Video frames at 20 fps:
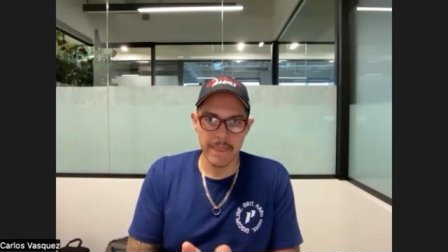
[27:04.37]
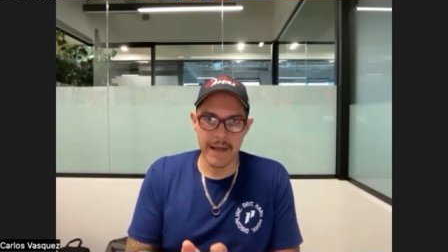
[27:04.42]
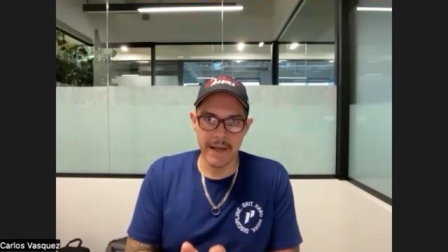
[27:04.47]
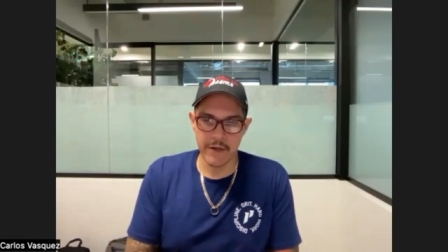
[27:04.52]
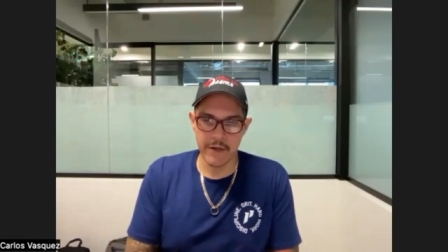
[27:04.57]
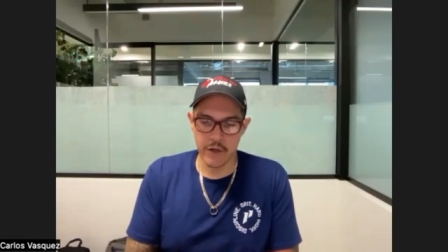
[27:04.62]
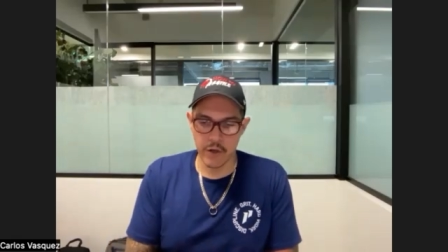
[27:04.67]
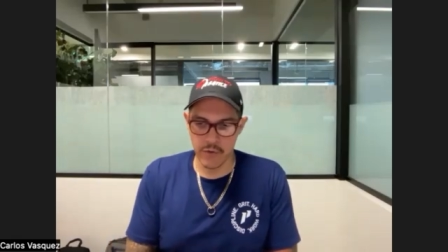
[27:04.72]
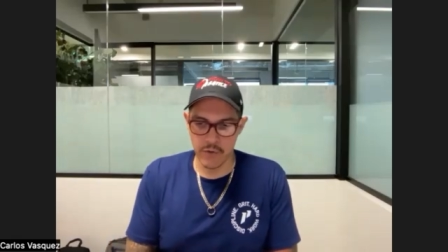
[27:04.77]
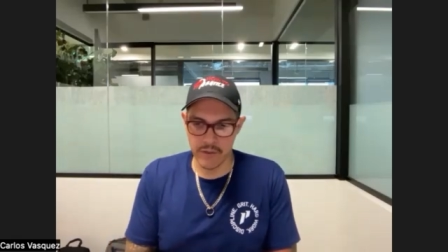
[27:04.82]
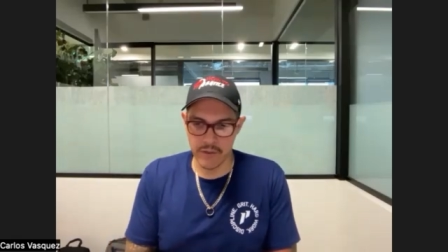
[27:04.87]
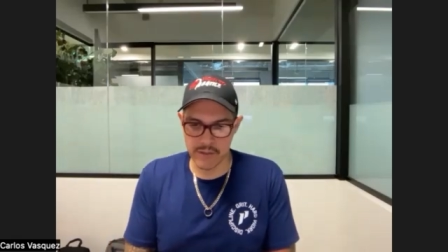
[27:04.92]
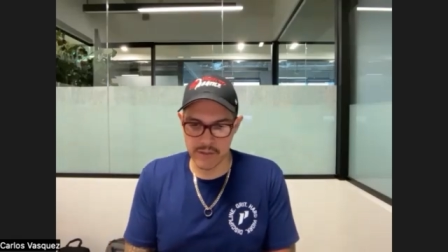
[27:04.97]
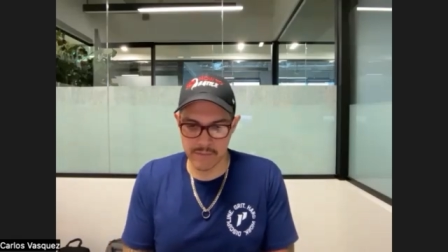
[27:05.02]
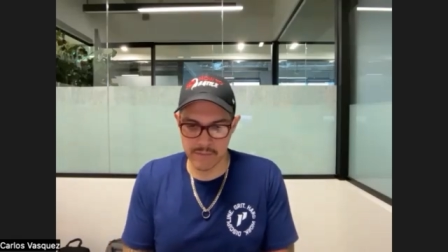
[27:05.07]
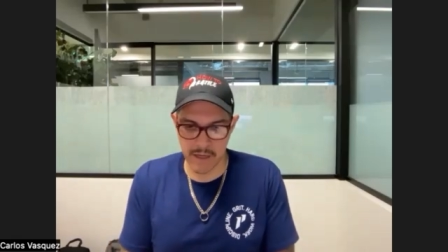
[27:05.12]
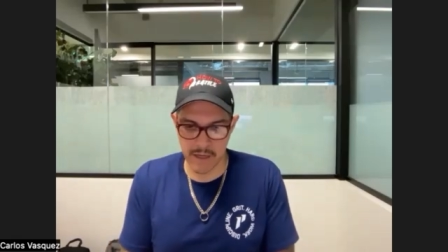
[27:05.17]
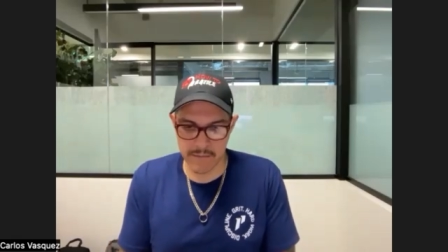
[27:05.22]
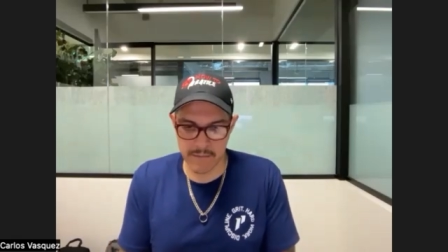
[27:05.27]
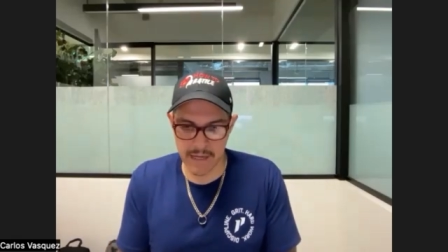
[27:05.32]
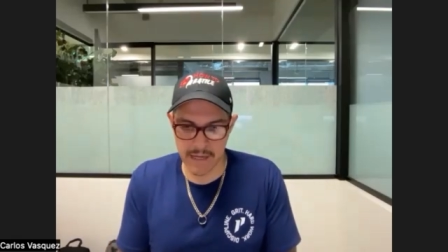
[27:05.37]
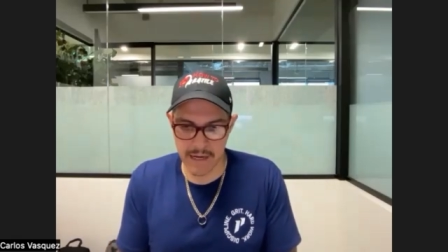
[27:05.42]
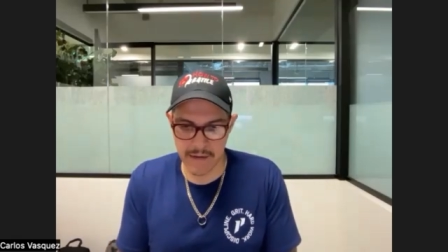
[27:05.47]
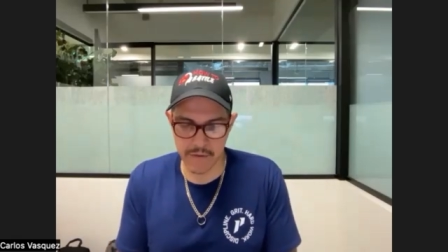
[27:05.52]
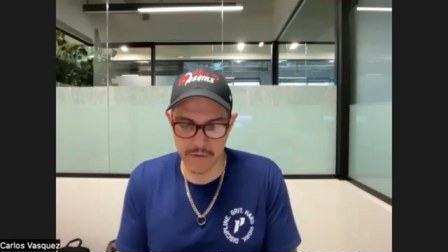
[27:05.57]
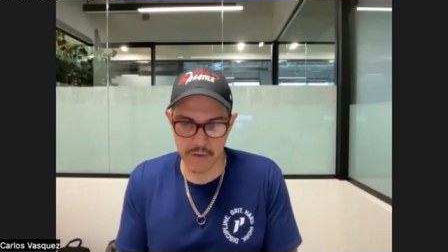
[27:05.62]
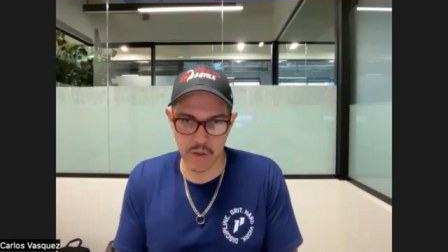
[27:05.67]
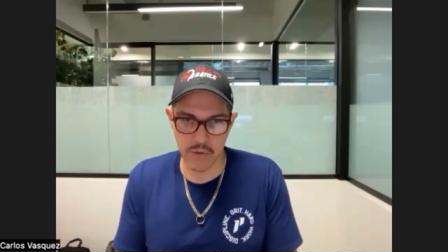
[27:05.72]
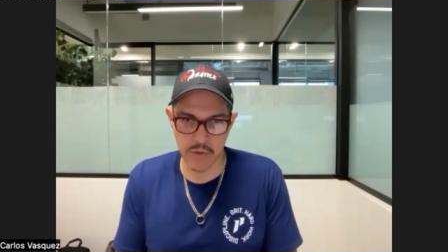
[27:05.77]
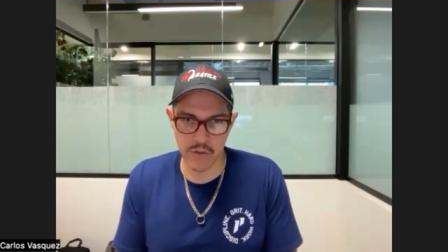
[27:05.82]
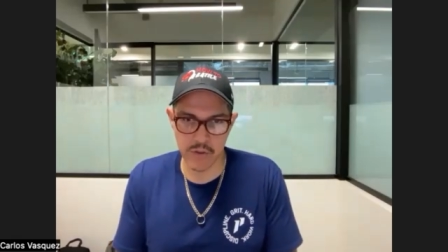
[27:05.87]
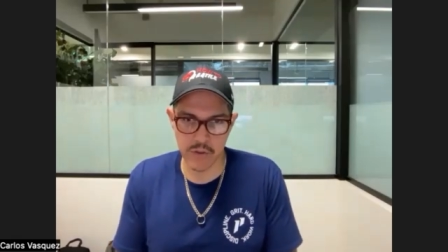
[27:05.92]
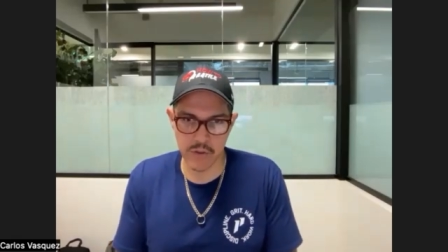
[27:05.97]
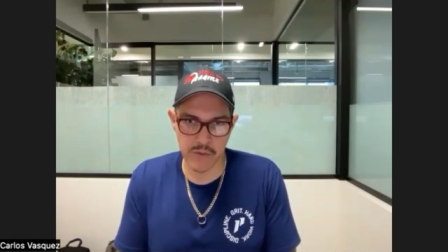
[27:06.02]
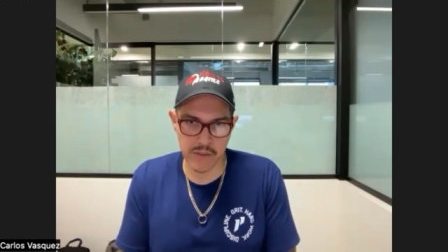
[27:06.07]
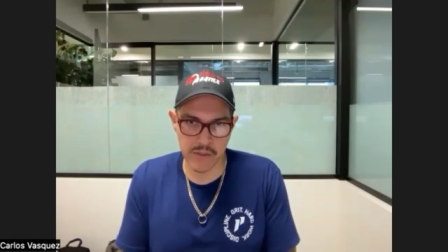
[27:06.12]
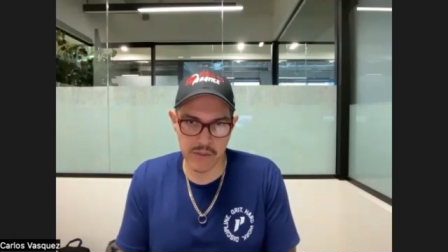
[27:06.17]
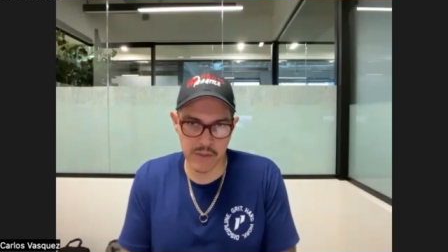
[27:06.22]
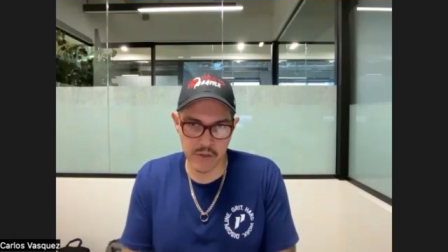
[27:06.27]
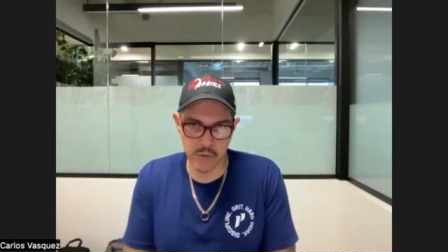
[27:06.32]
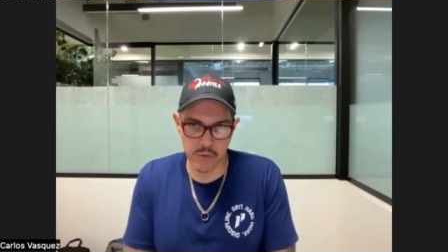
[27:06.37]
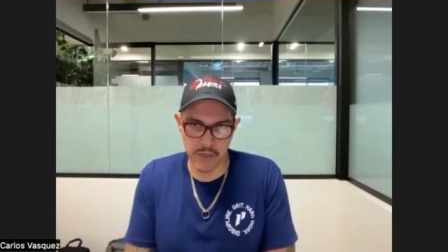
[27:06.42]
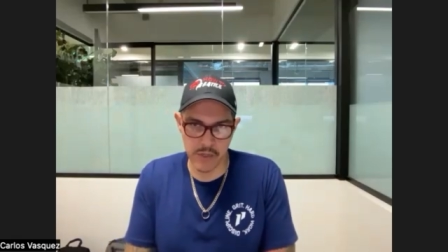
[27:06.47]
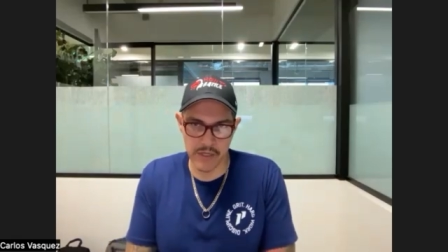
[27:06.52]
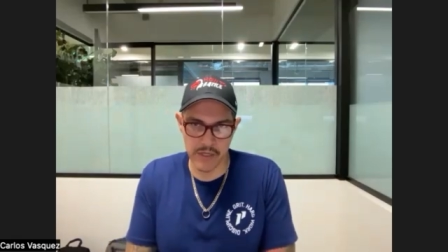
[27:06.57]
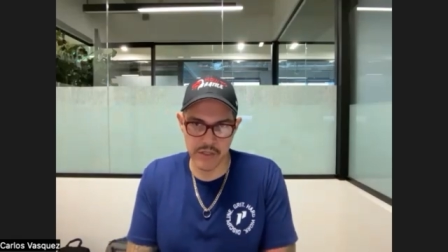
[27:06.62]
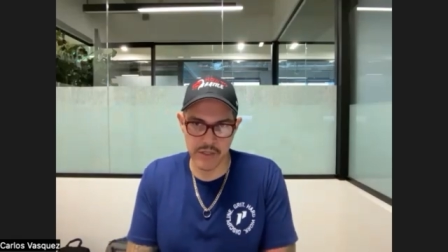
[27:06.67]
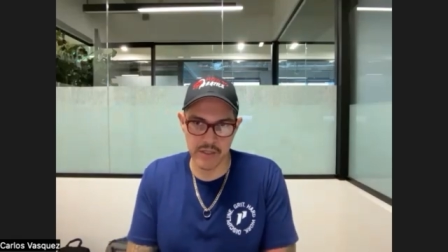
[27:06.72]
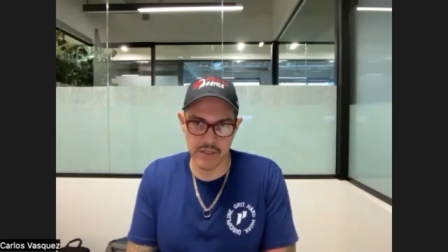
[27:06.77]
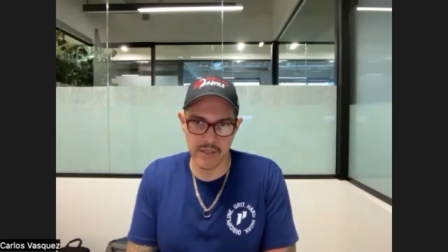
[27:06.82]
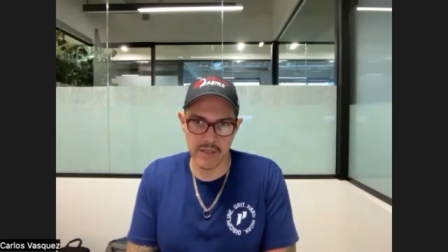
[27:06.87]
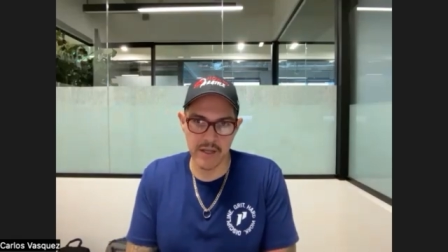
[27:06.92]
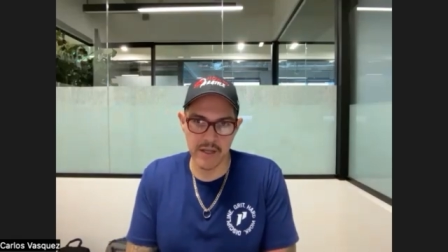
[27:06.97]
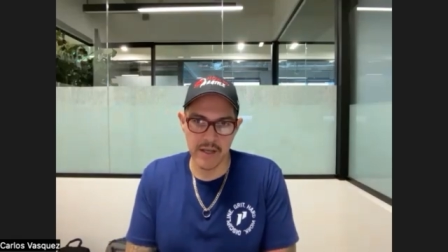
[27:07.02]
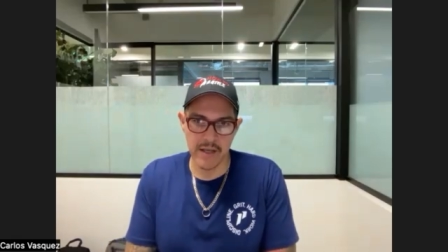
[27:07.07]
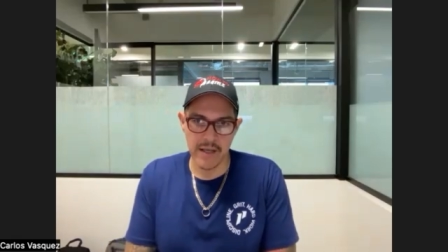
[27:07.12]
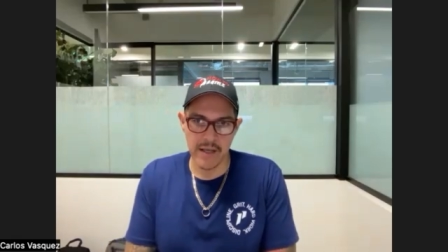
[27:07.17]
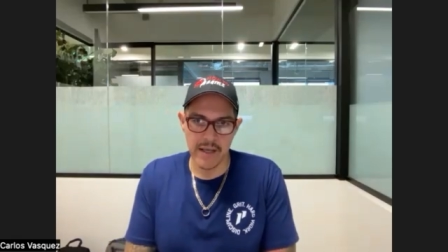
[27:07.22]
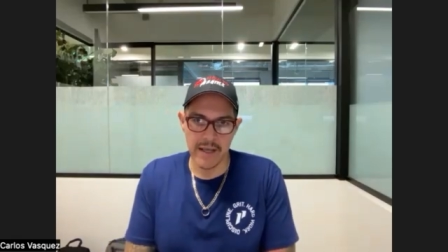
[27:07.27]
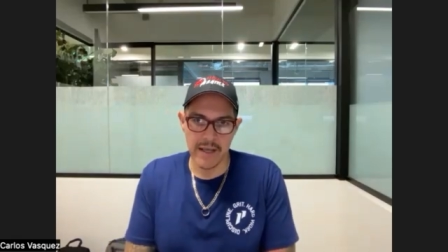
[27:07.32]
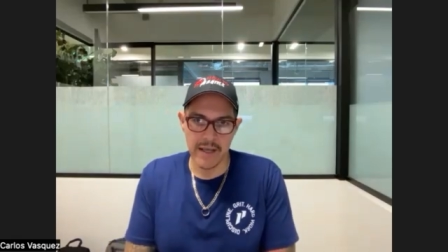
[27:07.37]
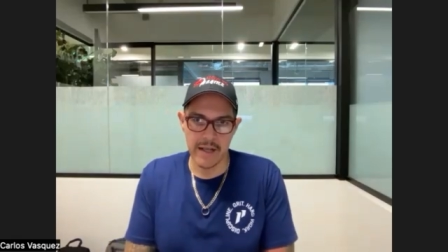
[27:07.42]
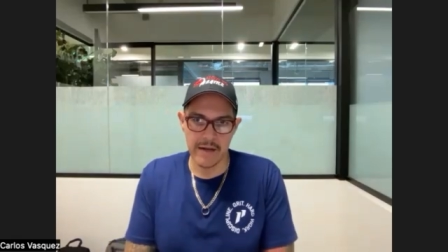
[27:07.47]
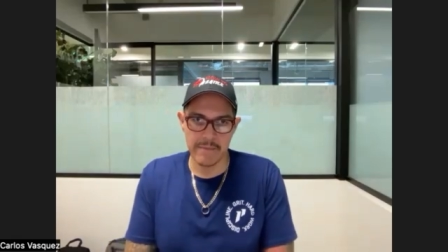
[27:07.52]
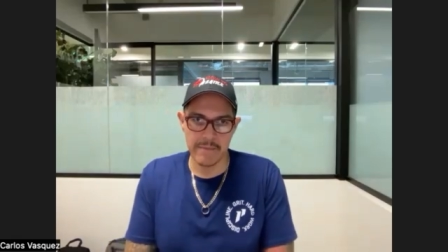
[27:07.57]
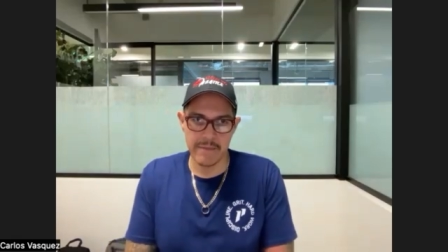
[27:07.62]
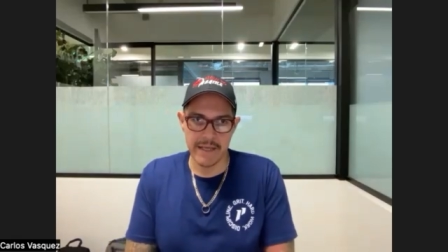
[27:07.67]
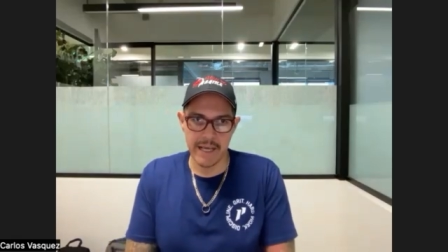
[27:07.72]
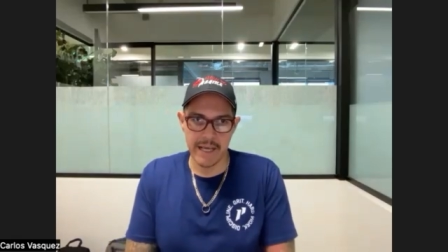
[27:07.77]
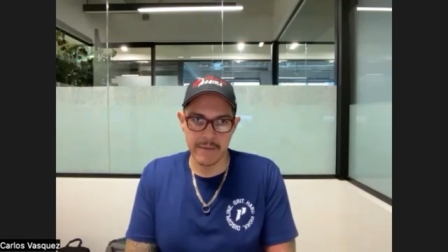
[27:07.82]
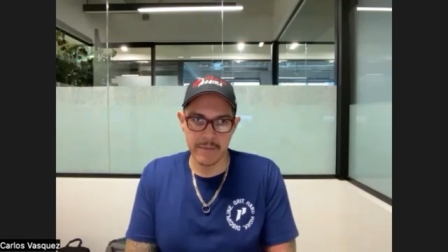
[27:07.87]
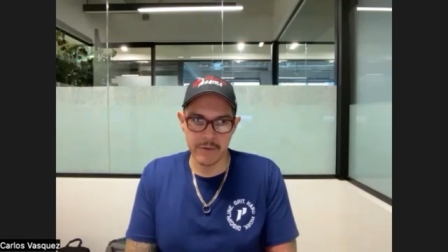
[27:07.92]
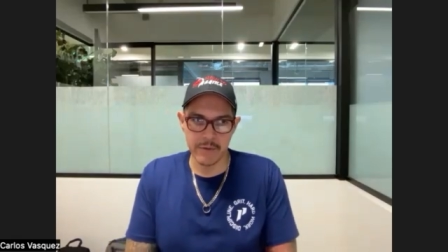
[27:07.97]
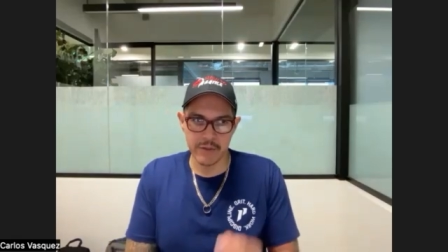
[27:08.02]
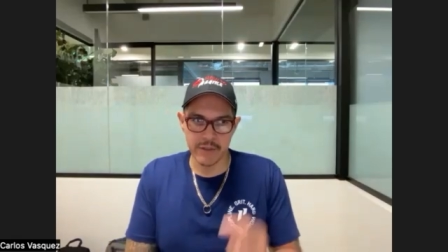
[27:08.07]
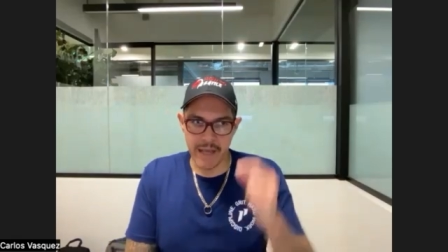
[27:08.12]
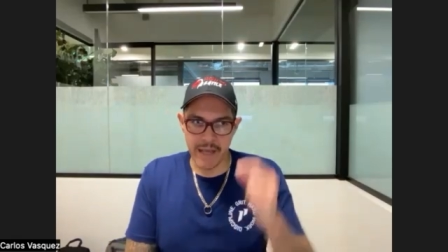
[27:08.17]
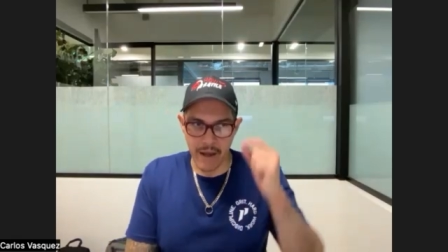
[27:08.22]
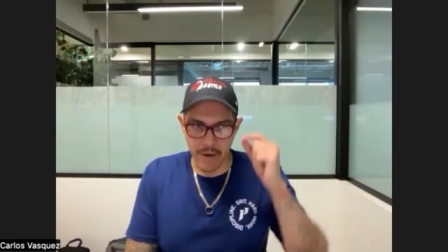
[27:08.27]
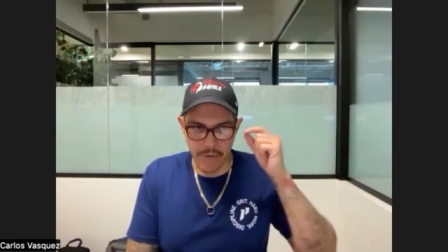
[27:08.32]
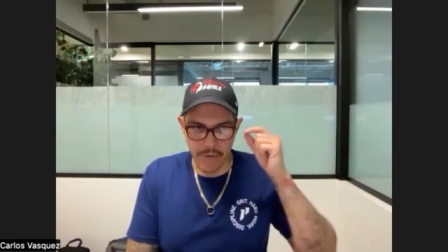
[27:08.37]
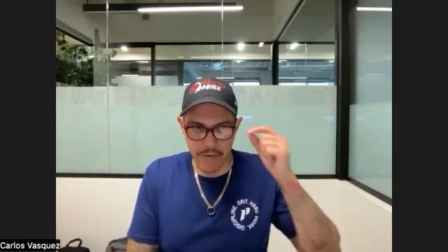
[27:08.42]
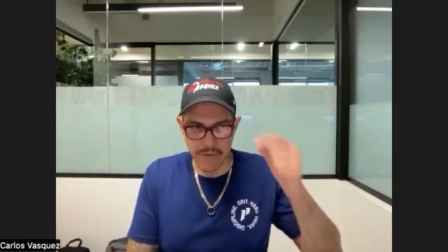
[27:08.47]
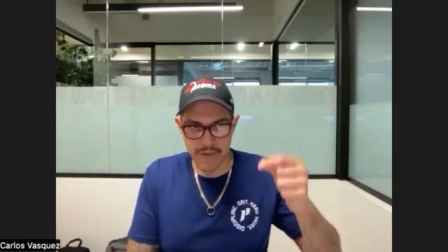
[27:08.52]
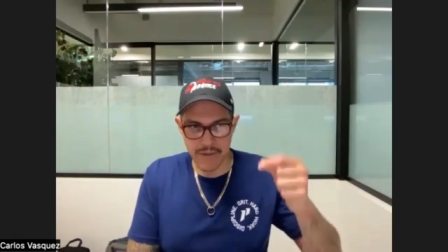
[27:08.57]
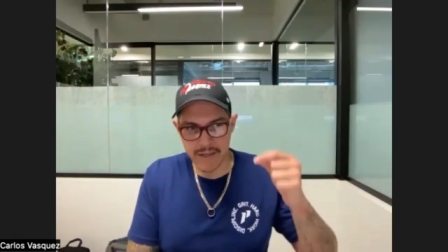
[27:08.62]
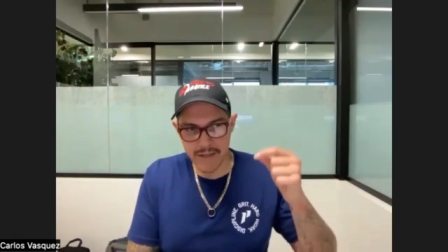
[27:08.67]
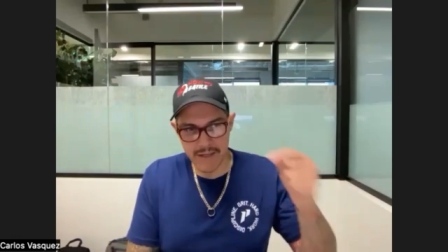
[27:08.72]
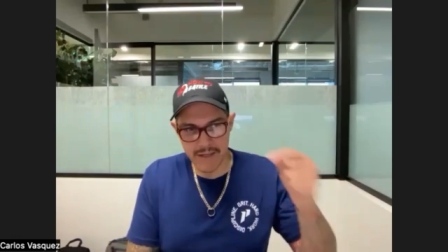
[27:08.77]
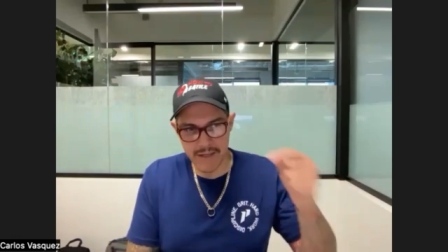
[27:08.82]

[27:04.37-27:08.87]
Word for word: I know that sometimes I have to go into a situation and be able to outthink